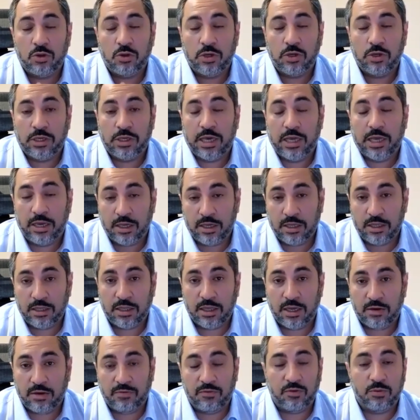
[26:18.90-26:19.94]
getting a
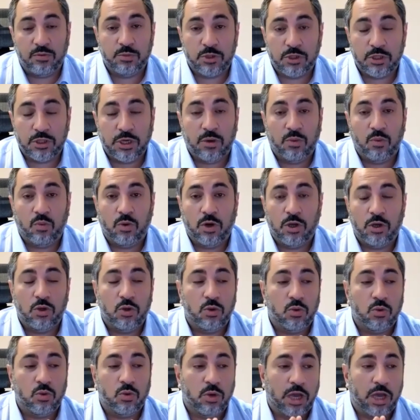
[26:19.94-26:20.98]
letter from someone
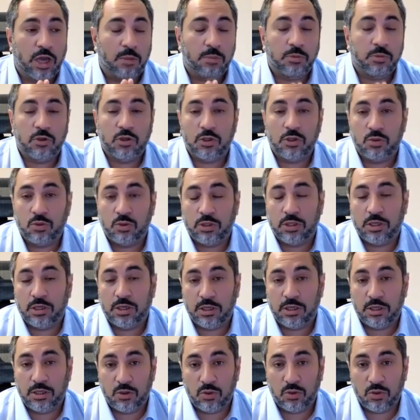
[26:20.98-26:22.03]
who absolutely
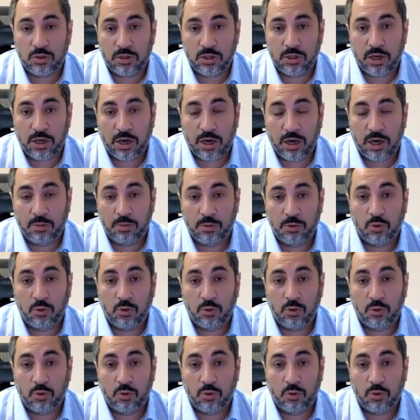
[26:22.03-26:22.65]
cannot type,